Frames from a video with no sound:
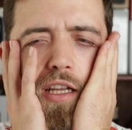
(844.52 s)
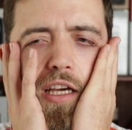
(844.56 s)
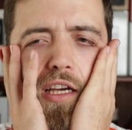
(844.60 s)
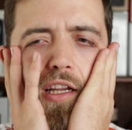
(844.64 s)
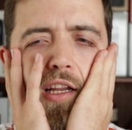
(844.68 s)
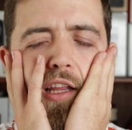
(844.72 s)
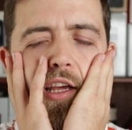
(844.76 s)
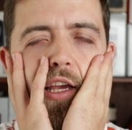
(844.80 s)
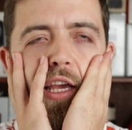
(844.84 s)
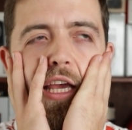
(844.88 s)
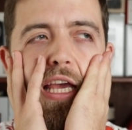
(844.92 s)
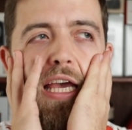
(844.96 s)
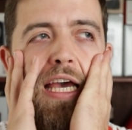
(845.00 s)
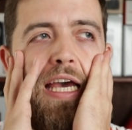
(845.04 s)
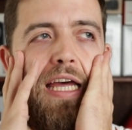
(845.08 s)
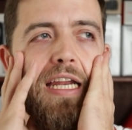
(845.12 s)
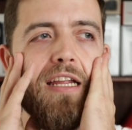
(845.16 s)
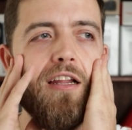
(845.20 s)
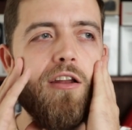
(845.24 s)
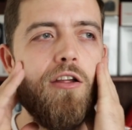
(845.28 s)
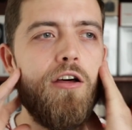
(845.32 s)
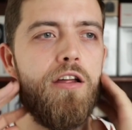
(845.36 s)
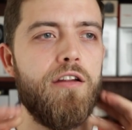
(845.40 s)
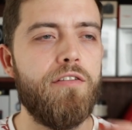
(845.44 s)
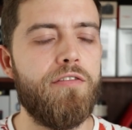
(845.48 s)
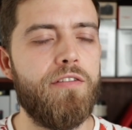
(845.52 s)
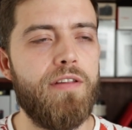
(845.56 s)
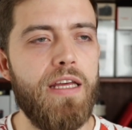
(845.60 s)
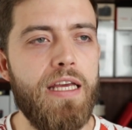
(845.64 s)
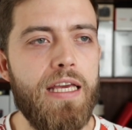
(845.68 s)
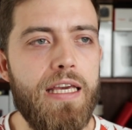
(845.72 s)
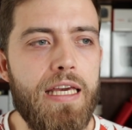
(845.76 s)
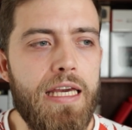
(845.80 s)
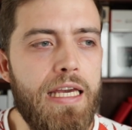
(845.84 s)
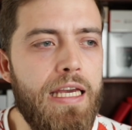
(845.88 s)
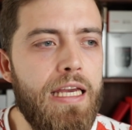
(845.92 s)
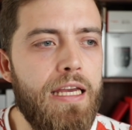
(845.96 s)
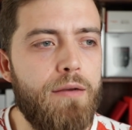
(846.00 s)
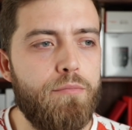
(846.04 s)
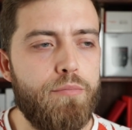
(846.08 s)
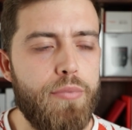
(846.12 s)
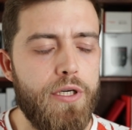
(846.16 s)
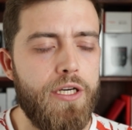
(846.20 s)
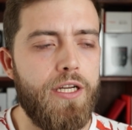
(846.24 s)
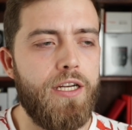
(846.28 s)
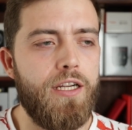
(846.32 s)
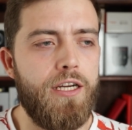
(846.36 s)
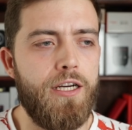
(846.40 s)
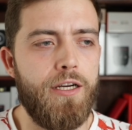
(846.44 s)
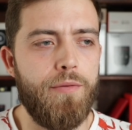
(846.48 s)
lately and a lot of thinking,
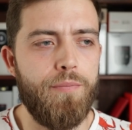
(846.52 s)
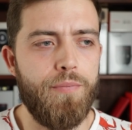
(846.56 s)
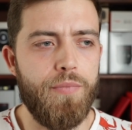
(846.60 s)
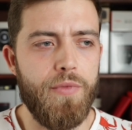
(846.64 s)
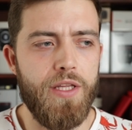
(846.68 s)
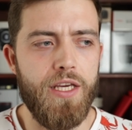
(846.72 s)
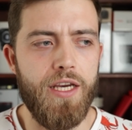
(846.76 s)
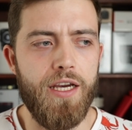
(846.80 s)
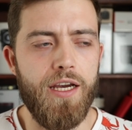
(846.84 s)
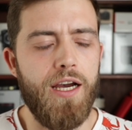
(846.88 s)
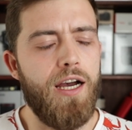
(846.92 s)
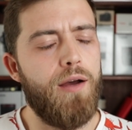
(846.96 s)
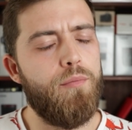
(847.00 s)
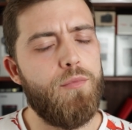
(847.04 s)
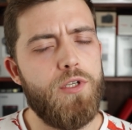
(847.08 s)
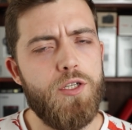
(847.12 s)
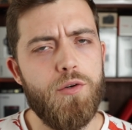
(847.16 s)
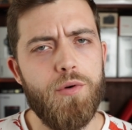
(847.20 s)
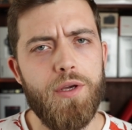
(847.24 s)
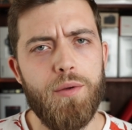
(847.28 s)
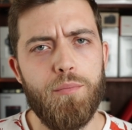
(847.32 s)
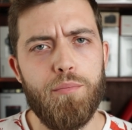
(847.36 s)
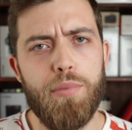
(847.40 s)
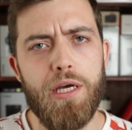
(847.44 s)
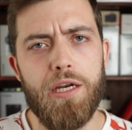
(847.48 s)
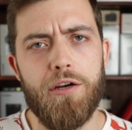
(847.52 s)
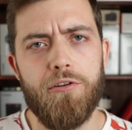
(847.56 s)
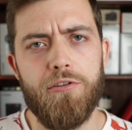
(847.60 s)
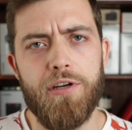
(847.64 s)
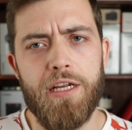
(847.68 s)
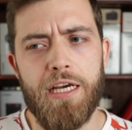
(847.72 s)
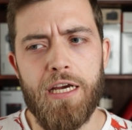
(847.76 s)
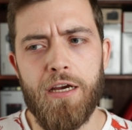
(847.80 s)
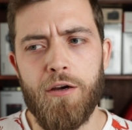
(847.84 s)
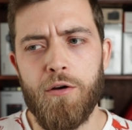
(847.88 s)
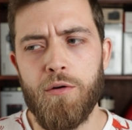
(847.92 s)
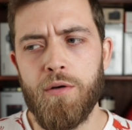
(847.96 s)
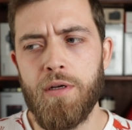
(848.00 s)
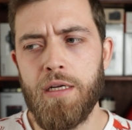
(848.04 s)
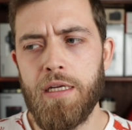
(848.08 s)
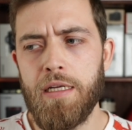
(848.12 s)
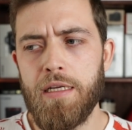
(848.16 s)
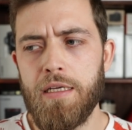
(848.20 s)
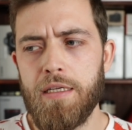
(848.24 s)
but yeah, I'm doing better now.